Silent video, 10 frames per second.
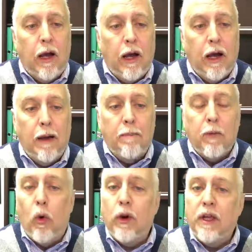
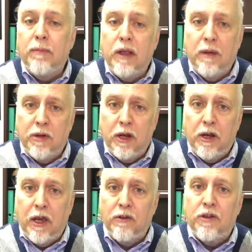Or it can be limited
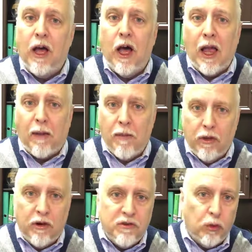in time,
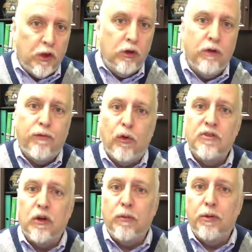that it's only good for
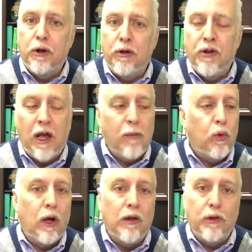a certain period of
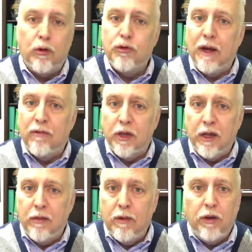time while you're
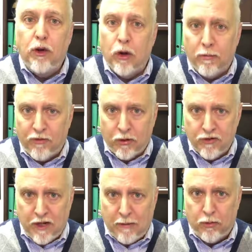traveling in Europe, for
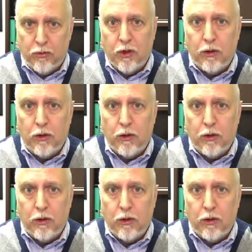example,